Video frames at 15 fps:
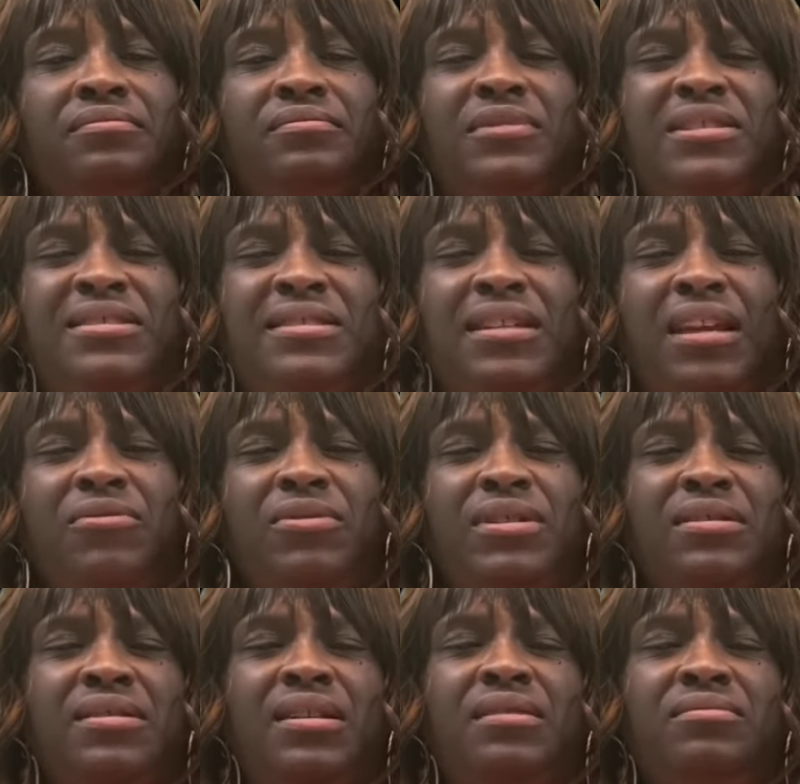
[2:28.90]
Is today
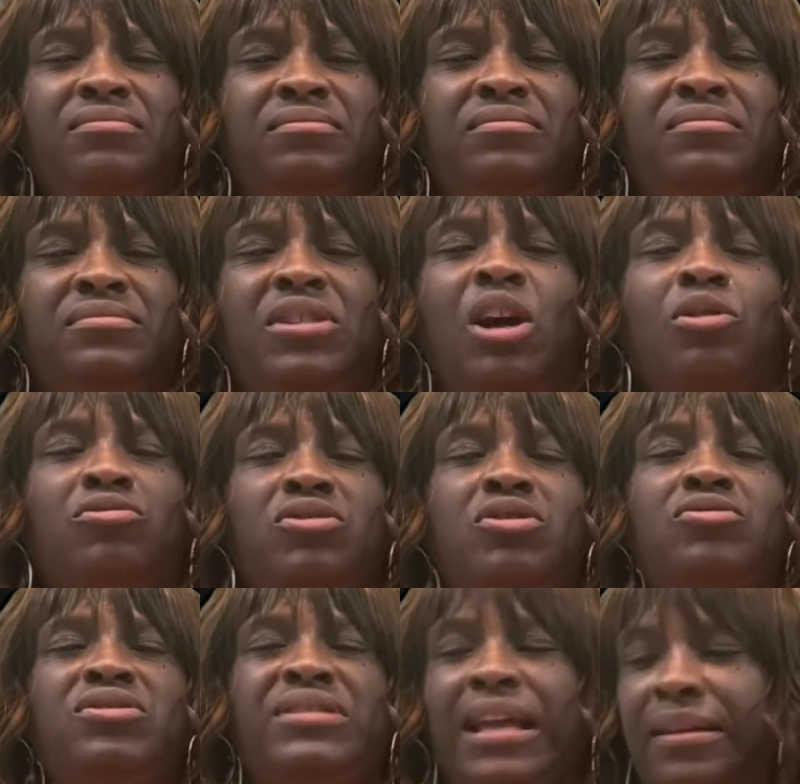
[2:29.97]
Wednesday? No,
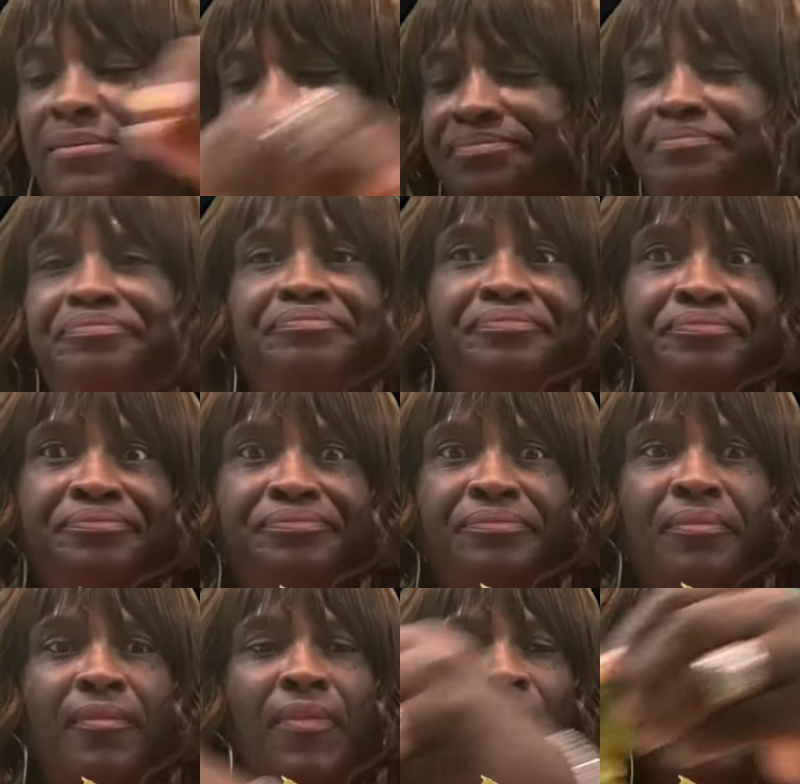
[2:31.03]
Tuesday.
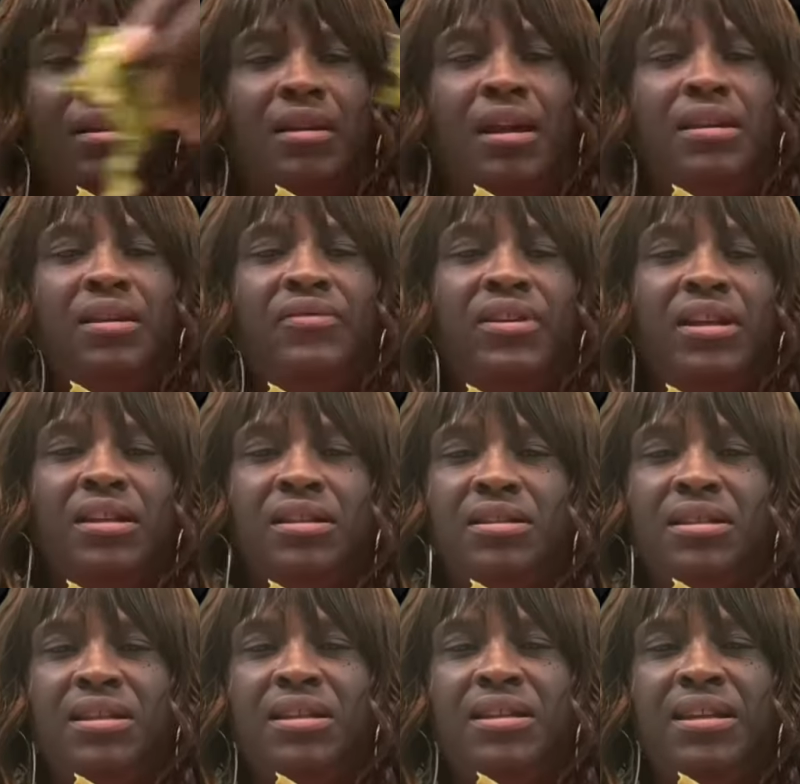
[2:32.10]
Can't even get it
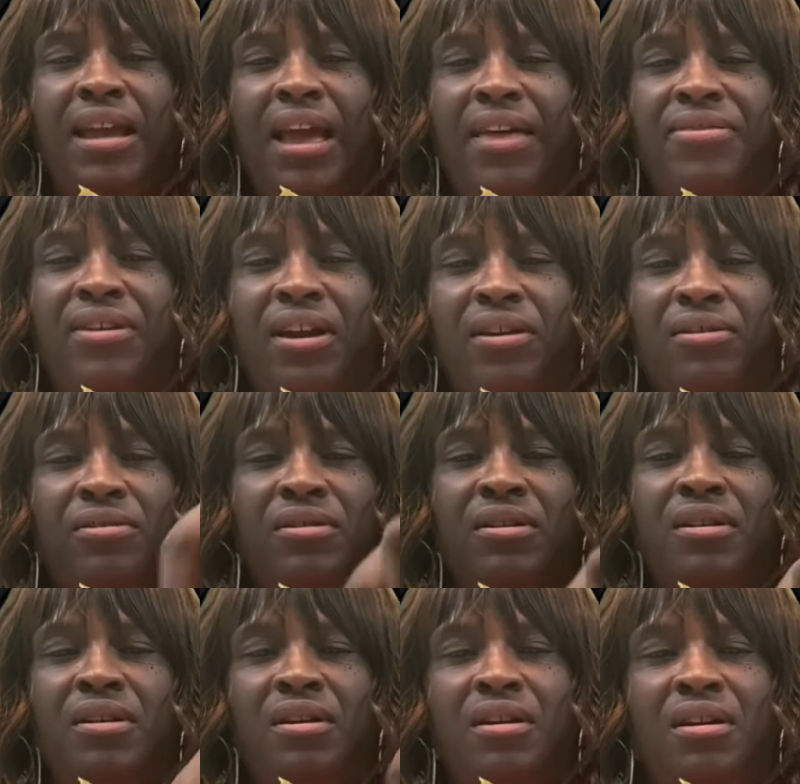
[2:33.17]
together.
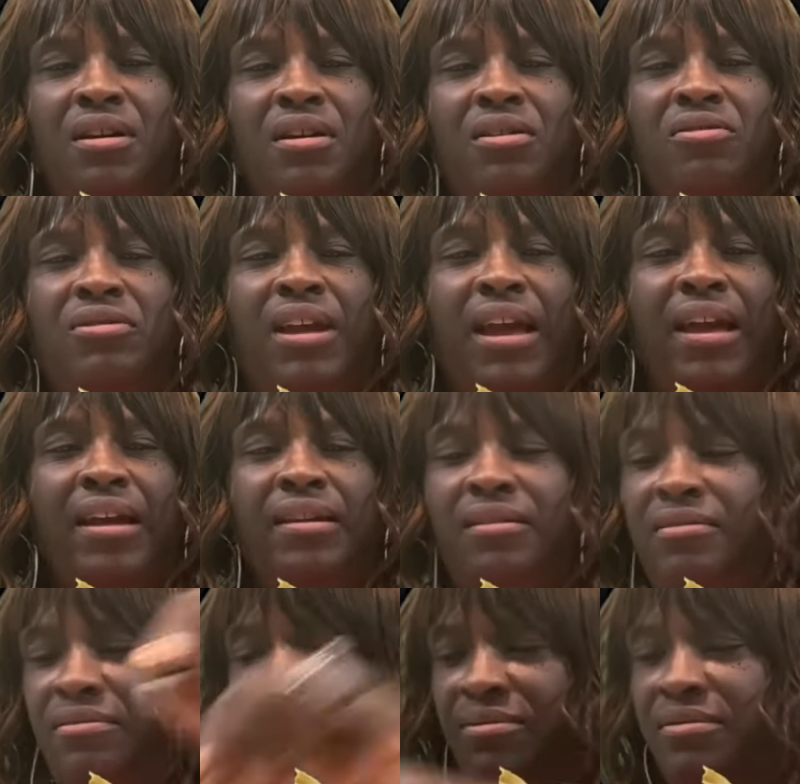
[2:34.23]
Okay.
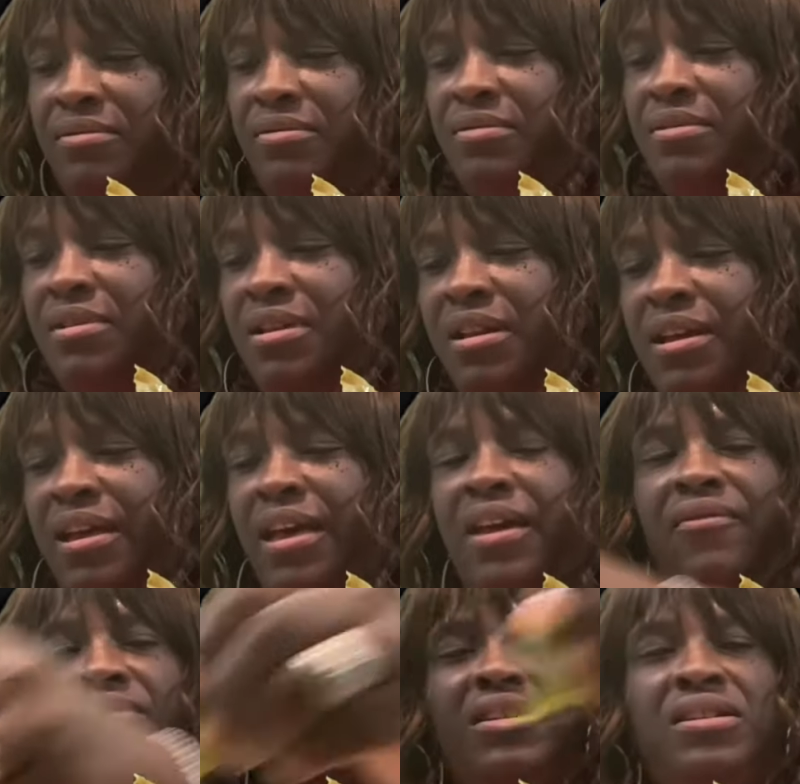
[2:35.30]

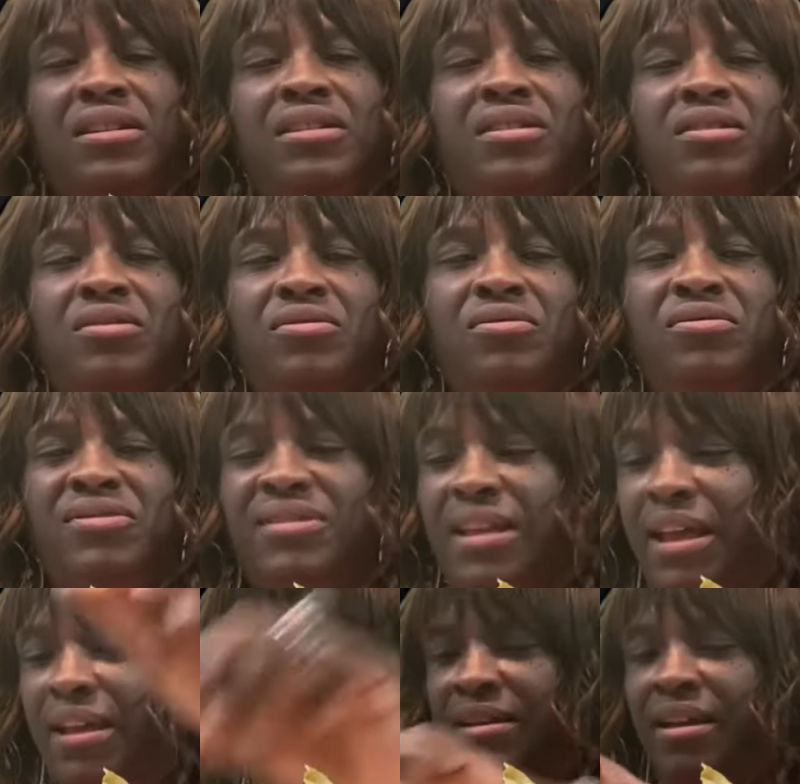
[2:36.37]
Having a good
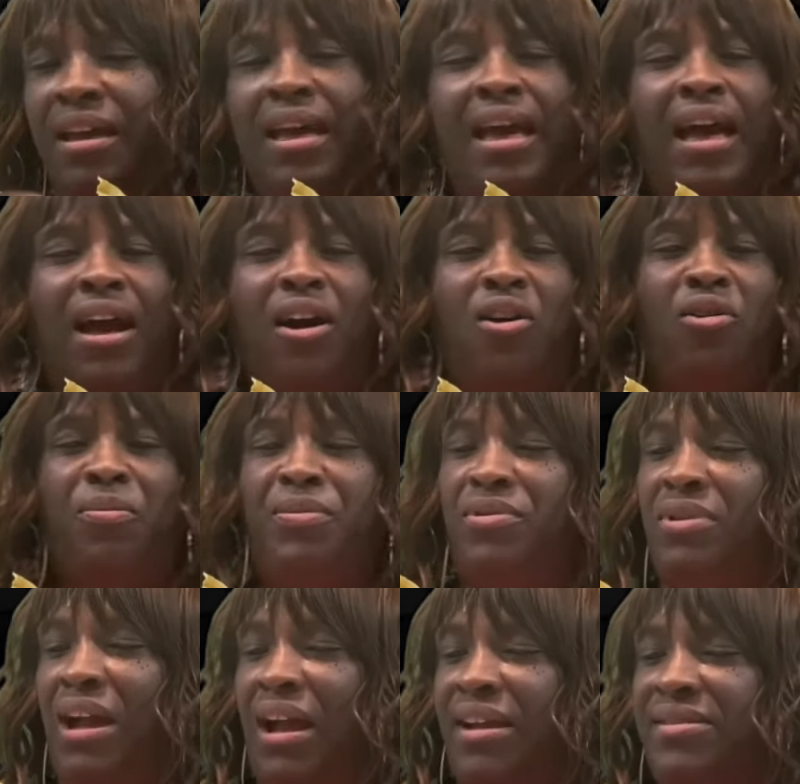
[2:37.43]
Tuesday. I hope you
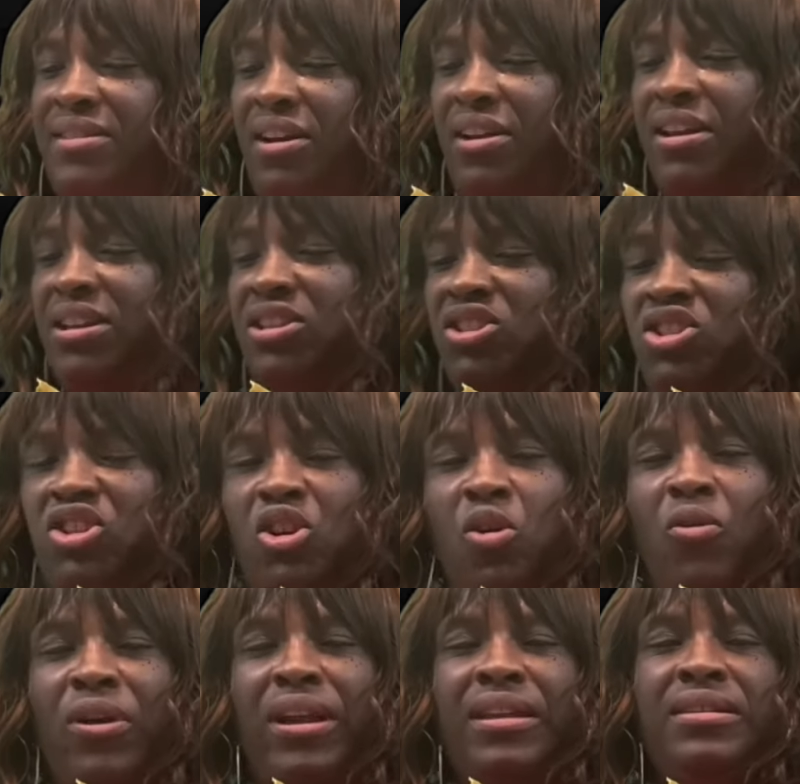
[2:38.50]
guys are
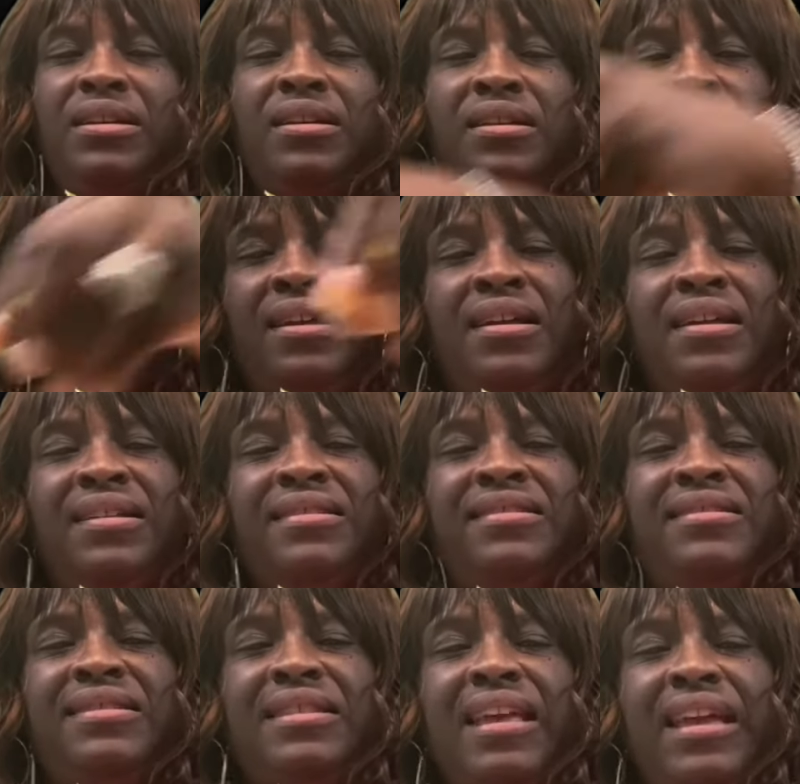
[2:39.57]
enjoying
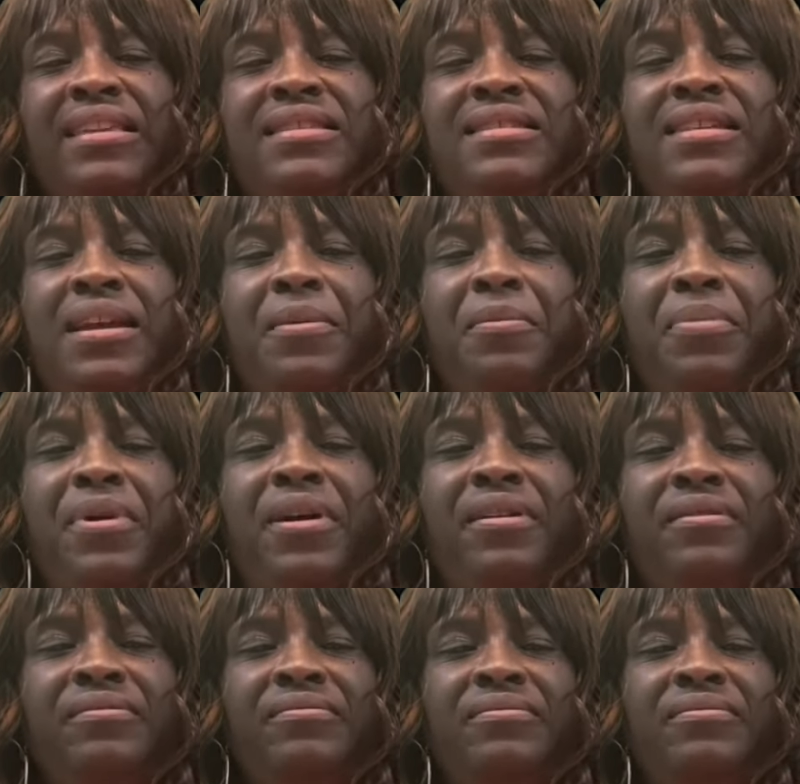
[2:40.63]
Slaytember.